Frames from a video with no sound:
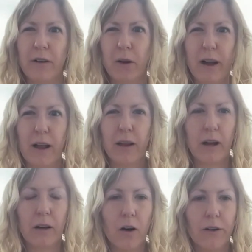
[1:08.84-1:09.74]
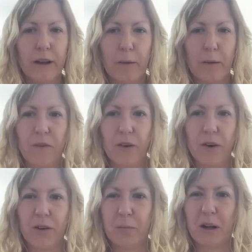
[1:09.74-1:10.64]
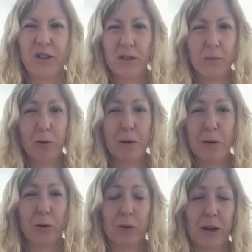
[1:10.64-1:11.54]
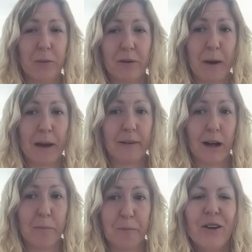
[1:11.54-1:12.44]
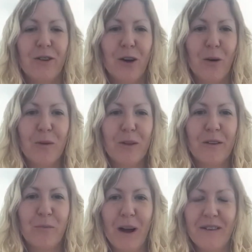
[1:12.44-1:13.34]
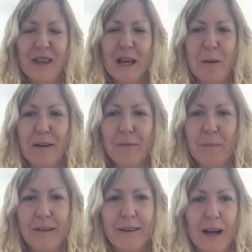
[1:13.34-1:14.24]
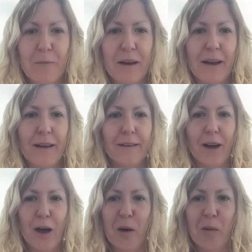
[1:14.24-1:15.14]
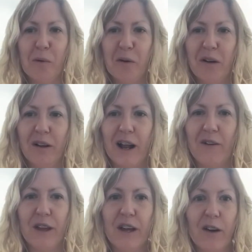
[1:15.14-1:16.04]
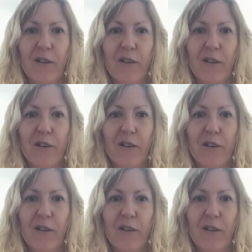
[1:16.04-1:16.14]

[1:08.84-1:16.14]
and alien concept for folks because most people don't deal with space-time. So the way to think about space-time is kind of like a